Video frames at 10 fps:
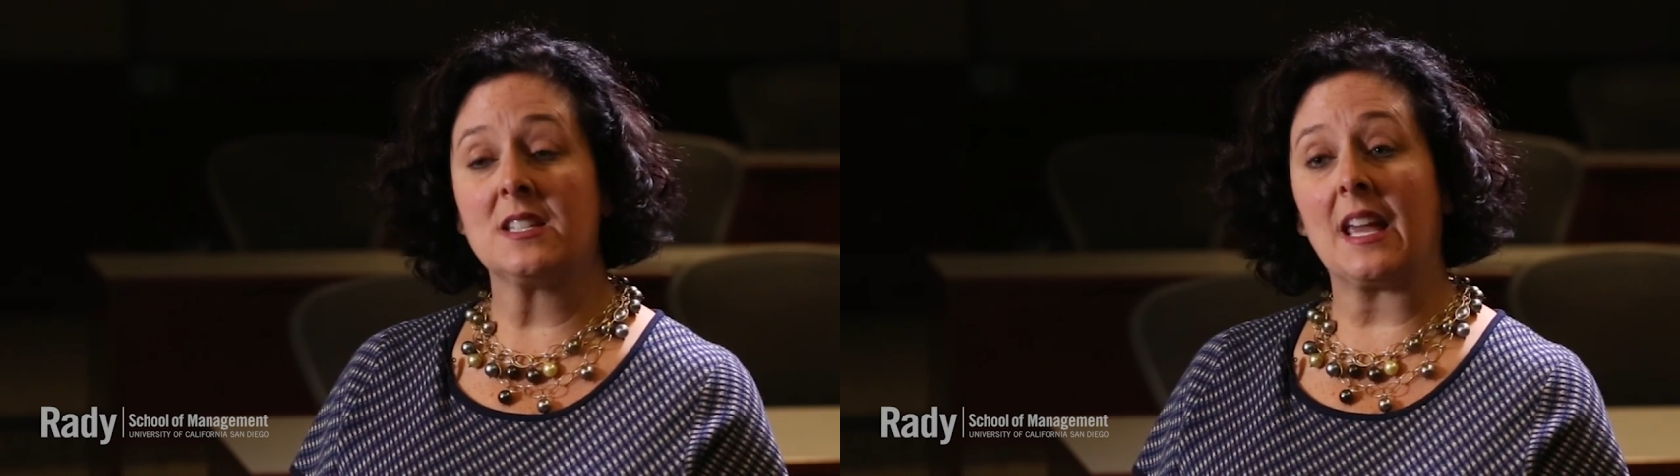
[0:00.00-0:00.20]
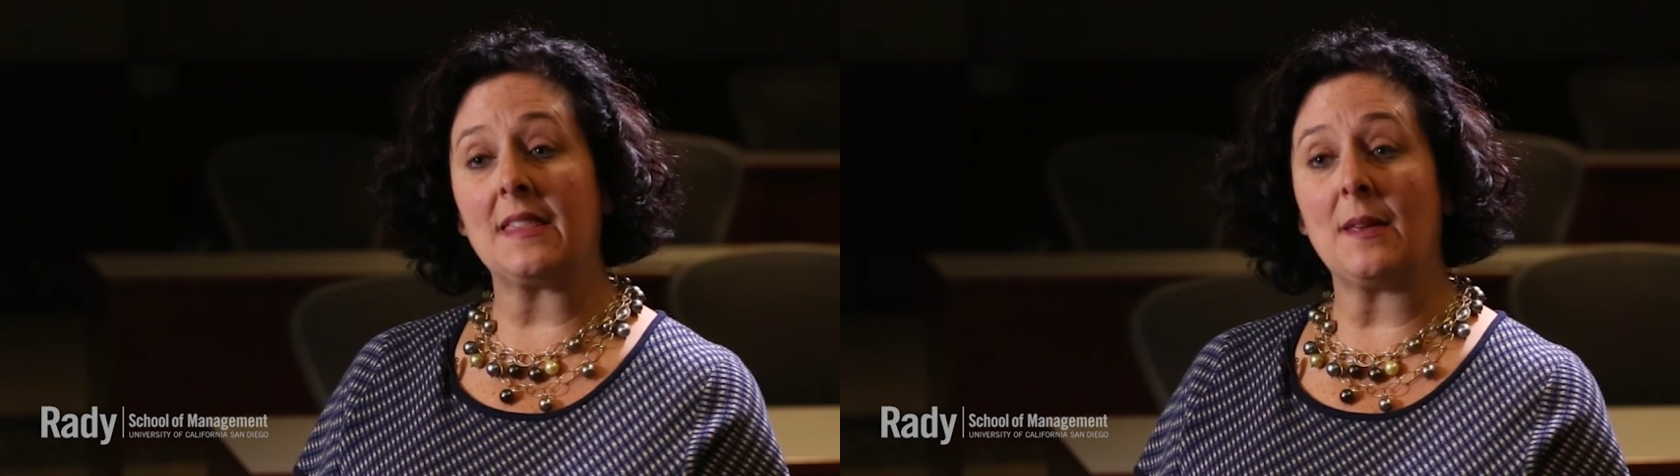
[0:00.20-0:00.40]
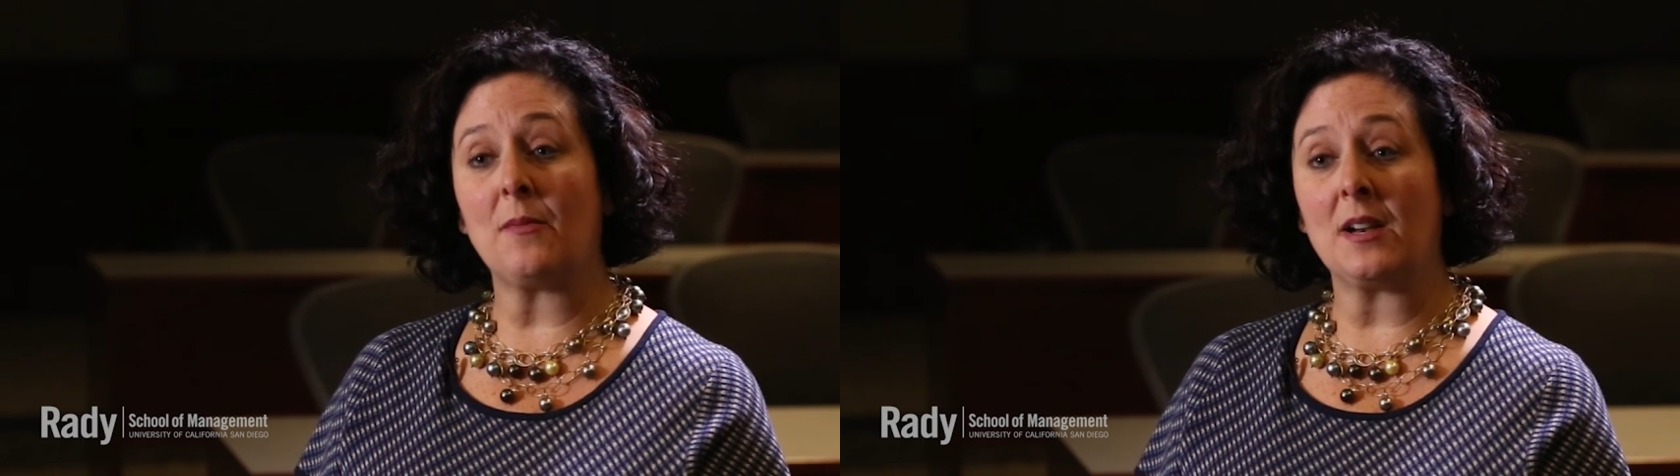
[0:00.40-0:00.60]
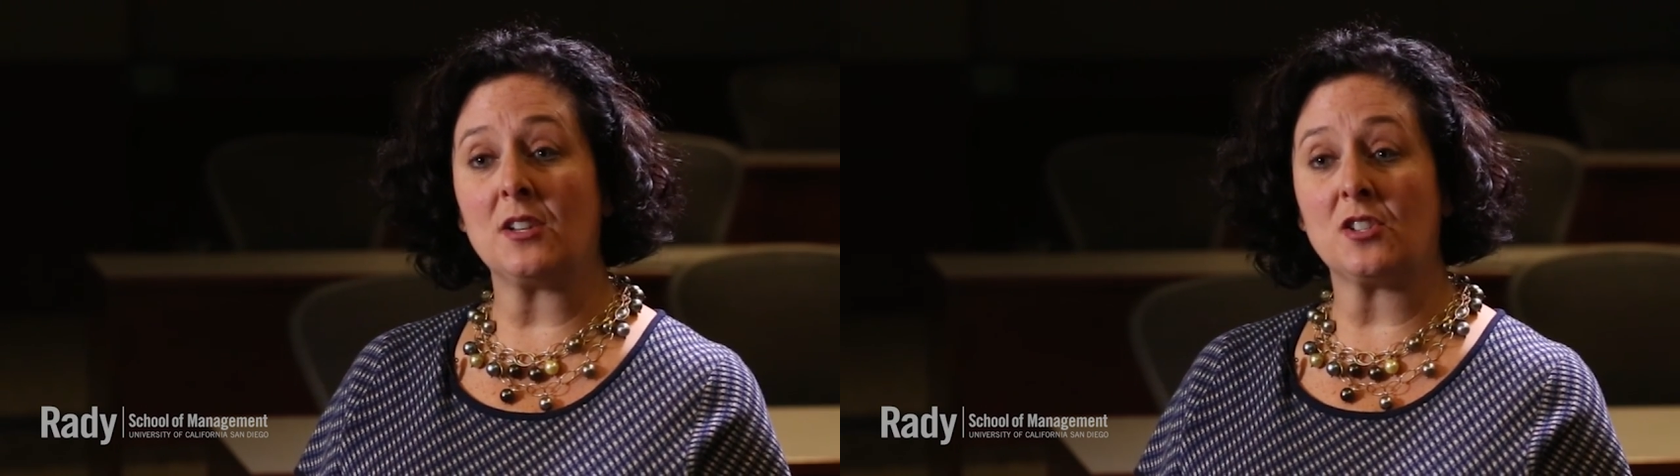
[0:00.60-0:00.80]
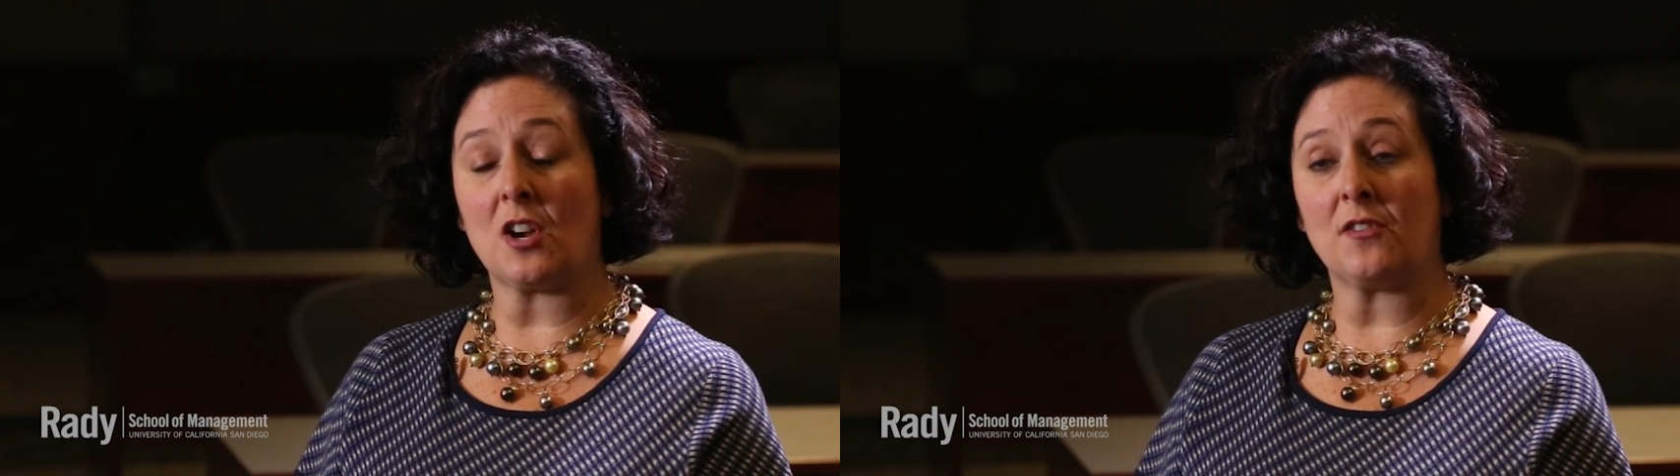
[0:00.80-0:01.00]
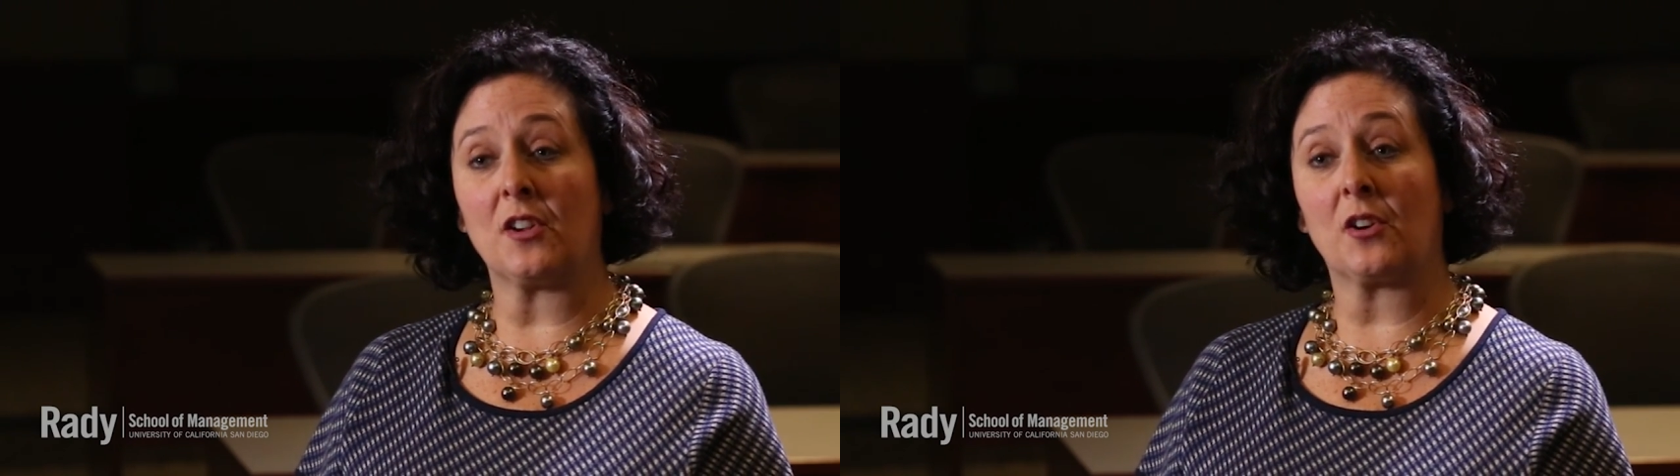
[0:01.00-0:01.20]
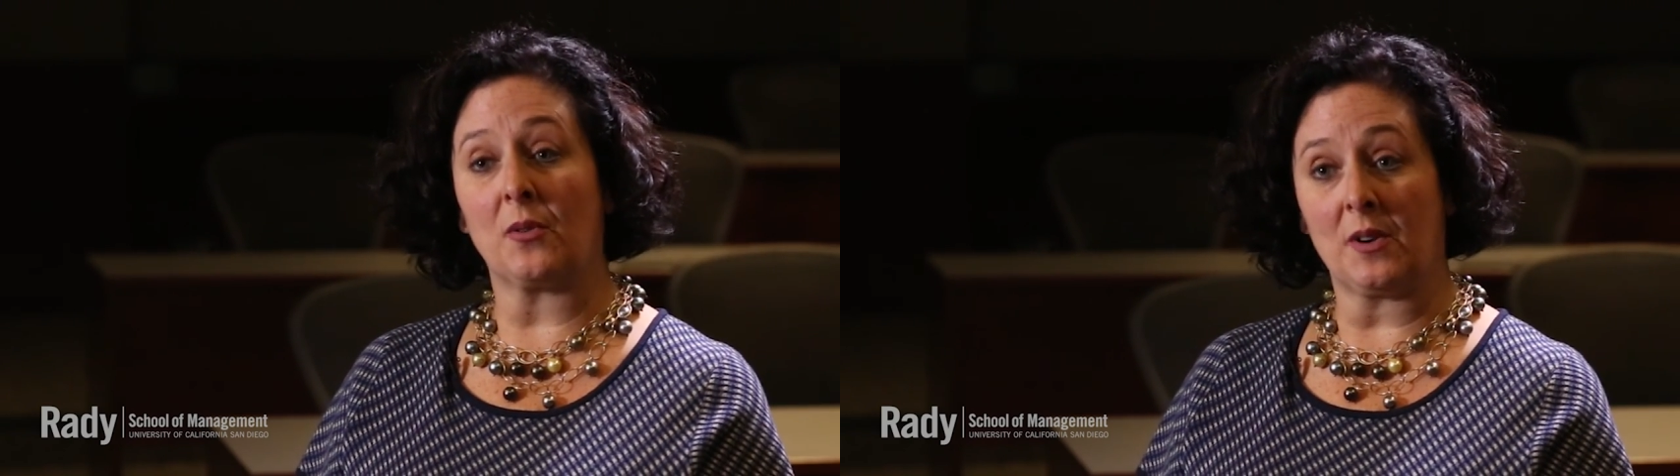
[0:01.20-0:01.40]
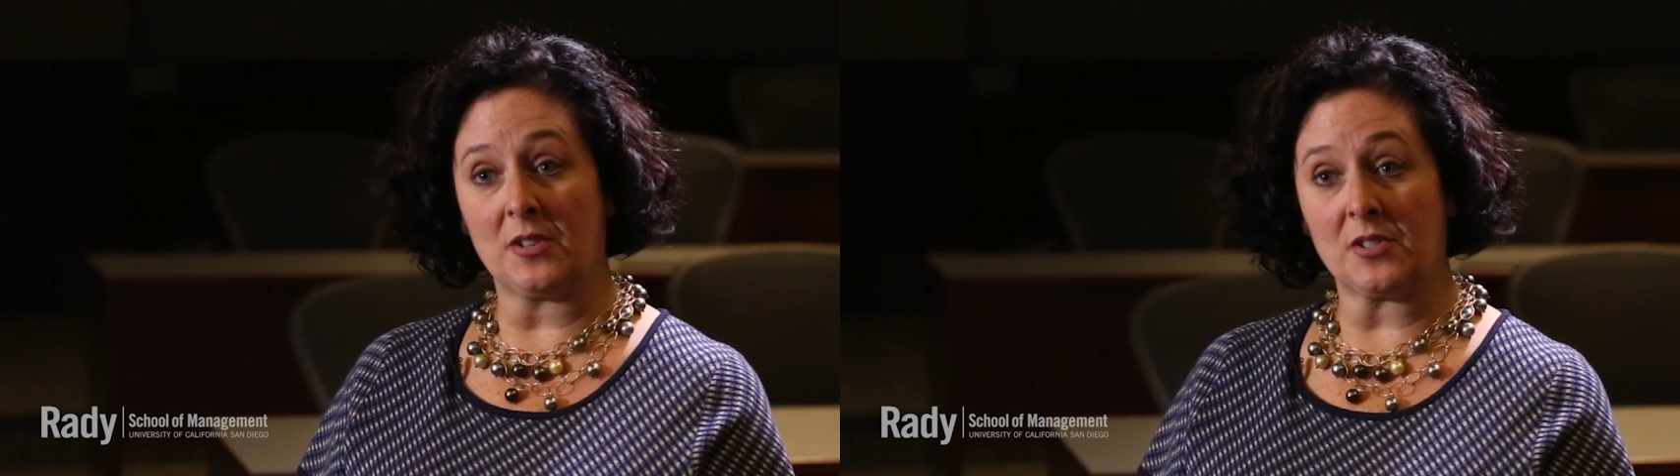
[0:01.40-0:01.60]
to get them ready to start their
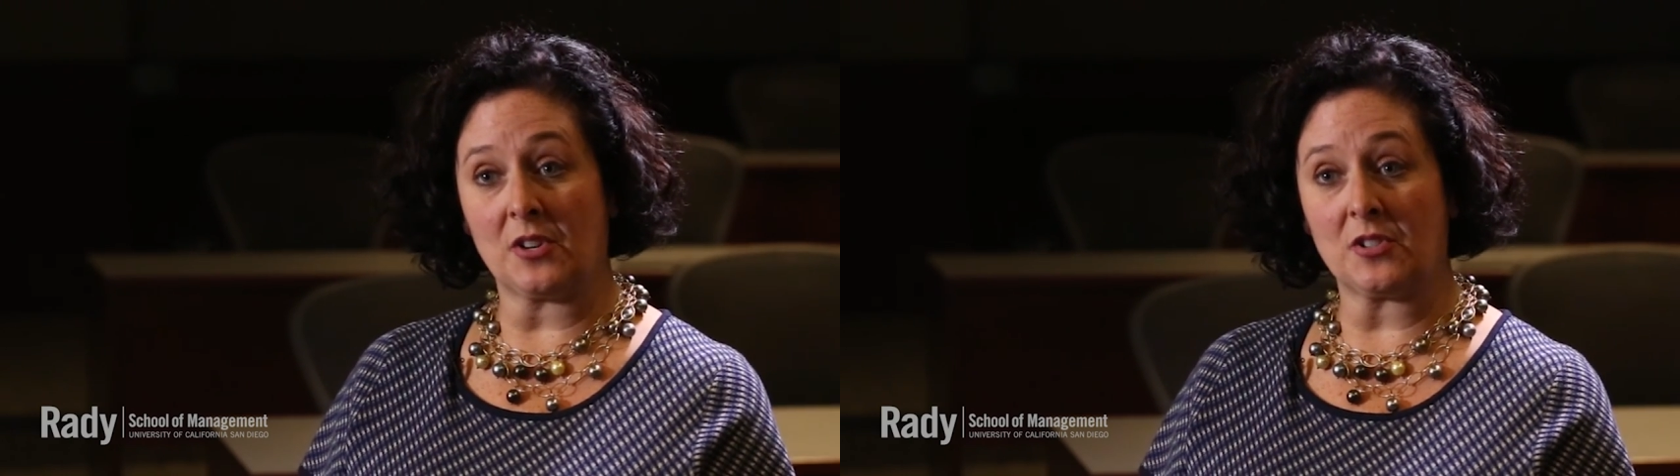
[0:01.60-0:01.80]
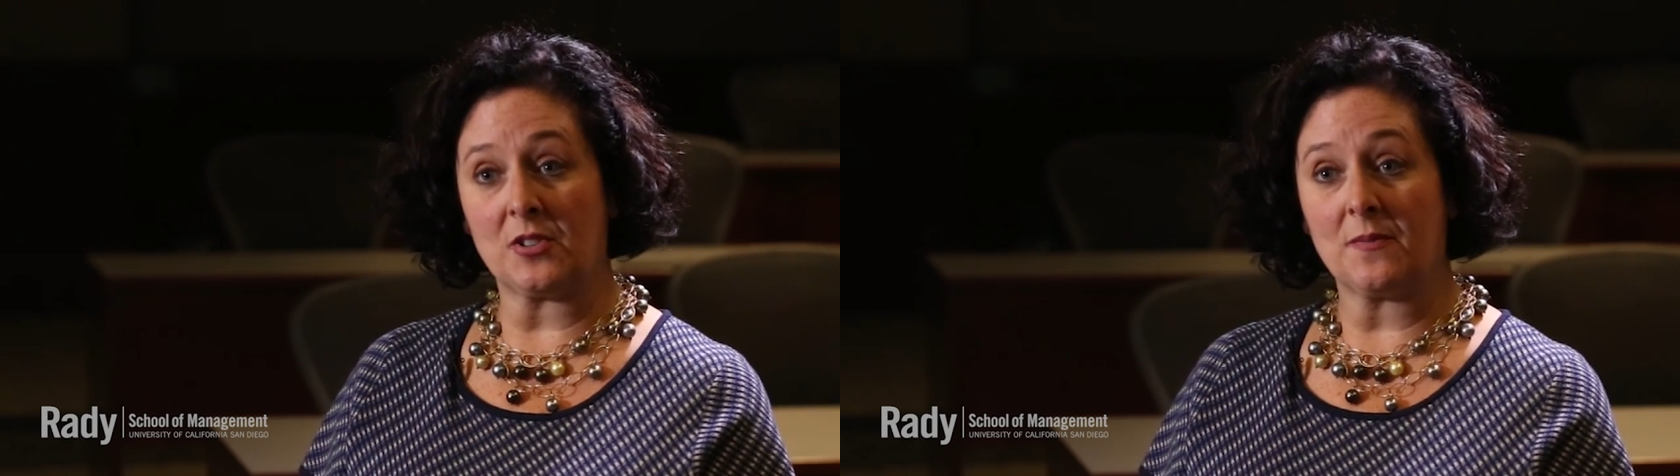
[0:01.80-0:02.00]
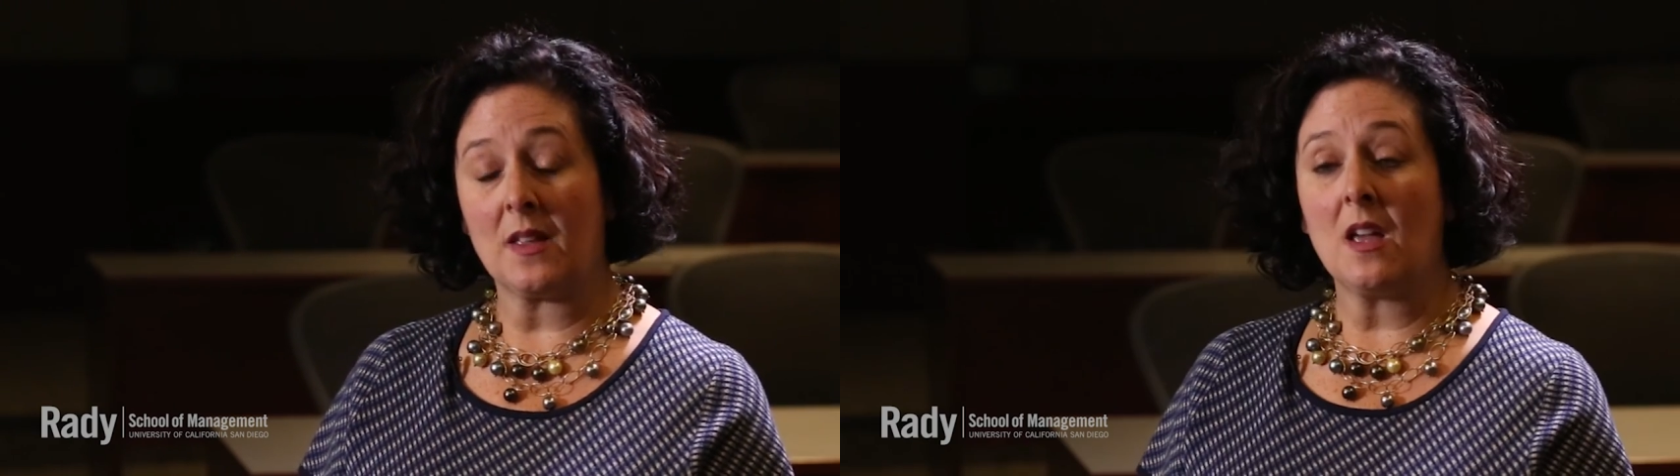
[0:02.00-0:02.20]
career search.